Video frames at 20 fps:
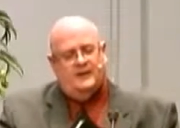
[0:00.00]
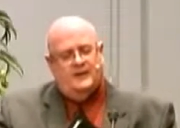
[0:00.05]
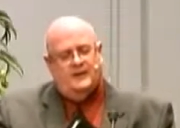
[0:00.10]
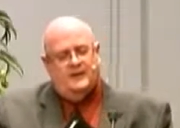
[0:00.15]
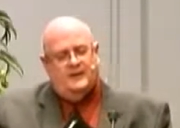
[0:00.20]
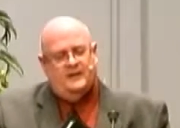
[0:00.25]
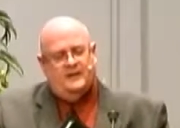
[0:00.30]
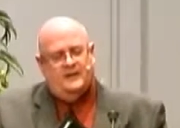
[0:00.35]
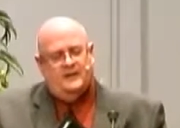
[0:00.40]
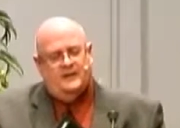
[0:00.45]

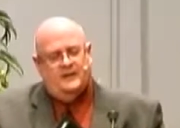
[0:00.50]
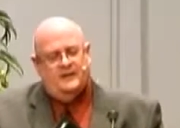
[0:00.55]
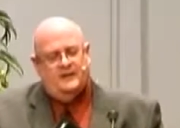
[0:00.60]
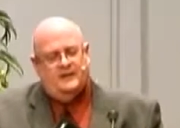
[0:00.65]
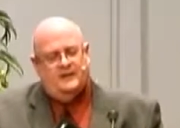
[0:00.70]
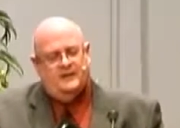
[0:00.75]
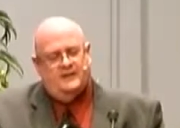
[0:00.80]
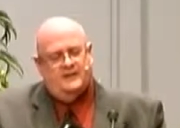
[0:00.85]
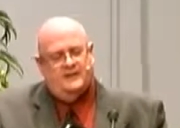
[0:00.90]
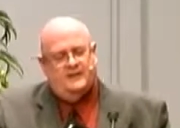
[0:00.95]

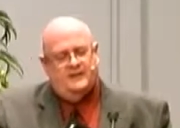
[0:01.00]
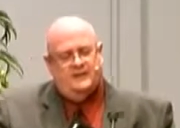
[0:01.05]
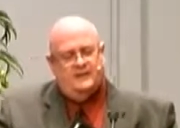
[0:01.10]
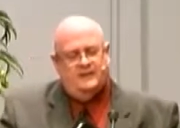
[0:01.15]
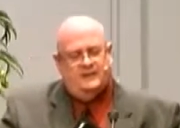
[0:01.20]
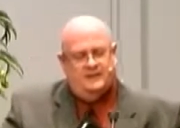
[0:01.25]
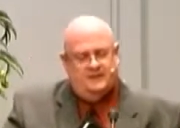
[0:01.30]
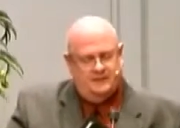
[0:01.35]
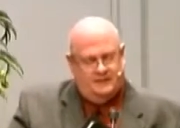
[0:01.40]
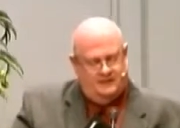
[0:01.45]

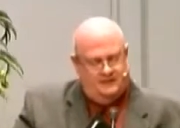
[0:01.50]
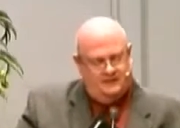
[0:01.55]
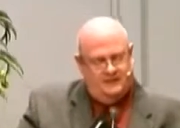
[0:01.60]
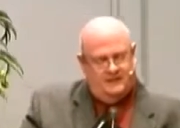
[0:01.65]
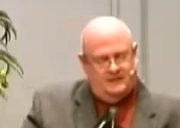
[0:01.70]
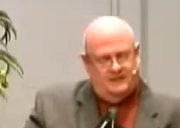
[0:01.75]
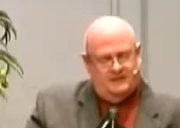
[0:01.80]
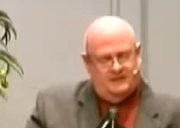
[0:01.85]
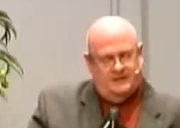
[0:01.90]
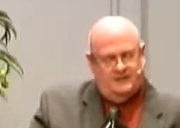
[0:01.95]

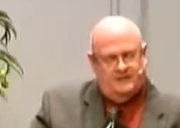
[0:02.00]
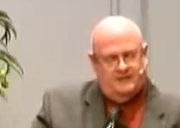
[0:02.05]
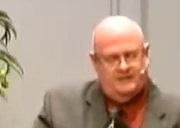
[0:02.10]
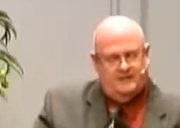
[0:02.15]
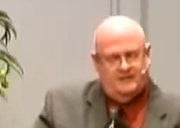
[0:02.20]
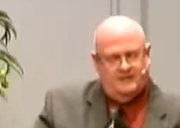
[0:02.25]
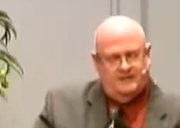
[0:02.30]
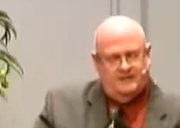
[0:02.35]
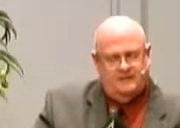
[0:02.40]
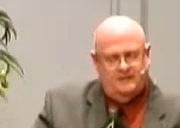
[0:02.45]
No one is speaking in this clip.